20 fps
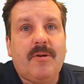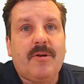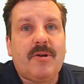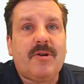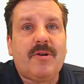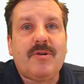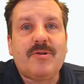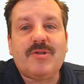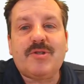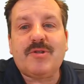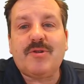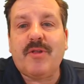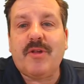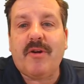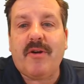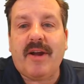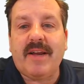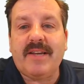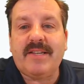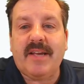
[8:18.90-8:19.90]
So there
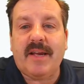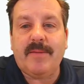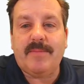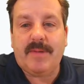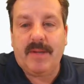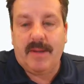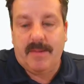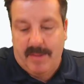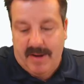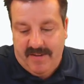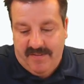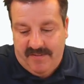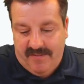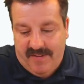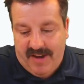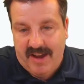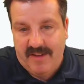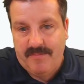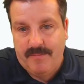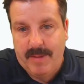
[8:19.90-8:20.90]
I typed in my
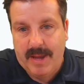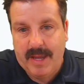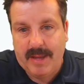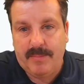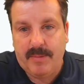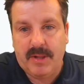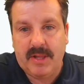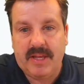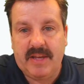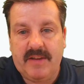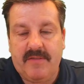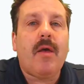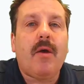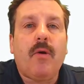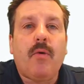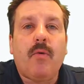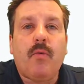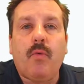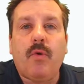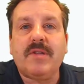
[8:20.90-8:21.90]
five make believe
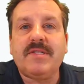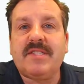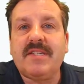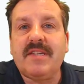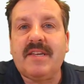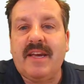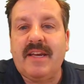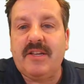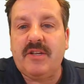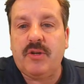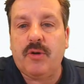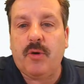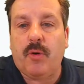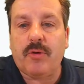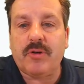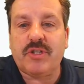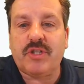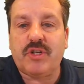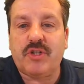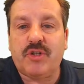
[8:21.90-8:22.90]
ones. Once again,
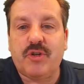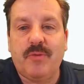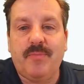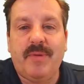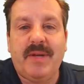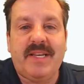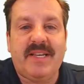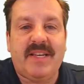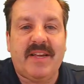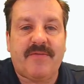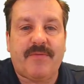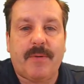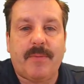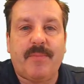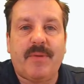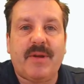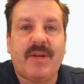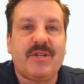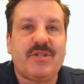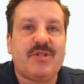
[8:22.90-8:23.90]
yours should be different
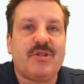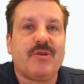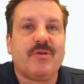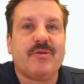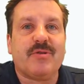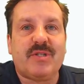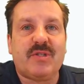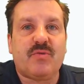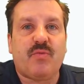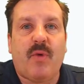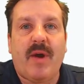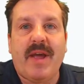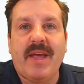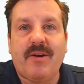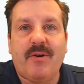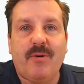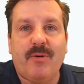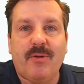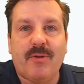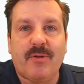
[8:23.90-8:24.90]
because yours is way
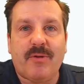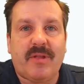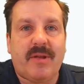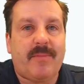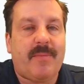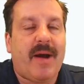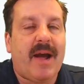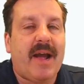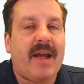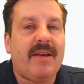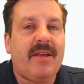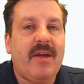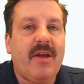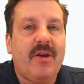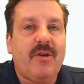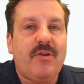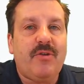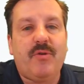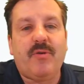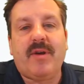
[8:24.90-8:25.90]
cooler than mine.
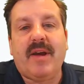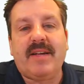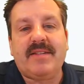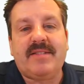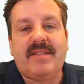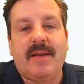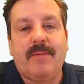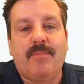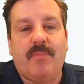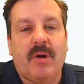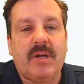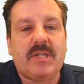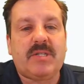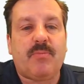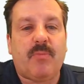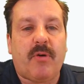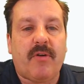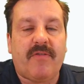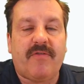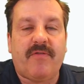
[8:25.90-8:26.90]
You guys had much
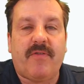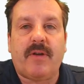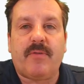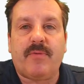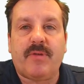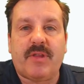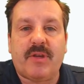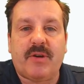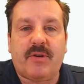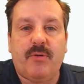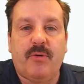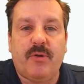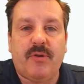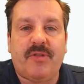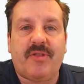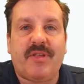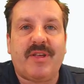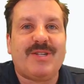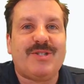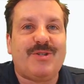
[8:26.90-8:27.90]
more fun with the cool
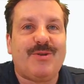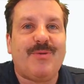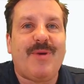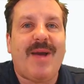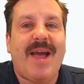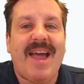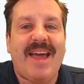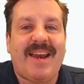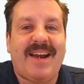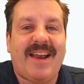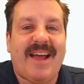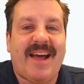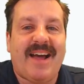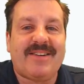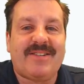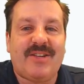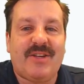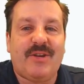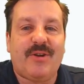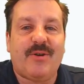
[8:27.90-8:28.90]
things you added
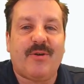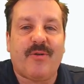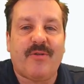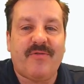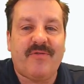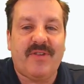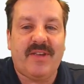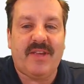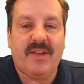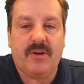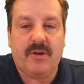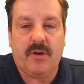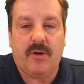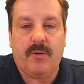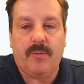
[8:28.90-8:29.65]
onto your vehicle.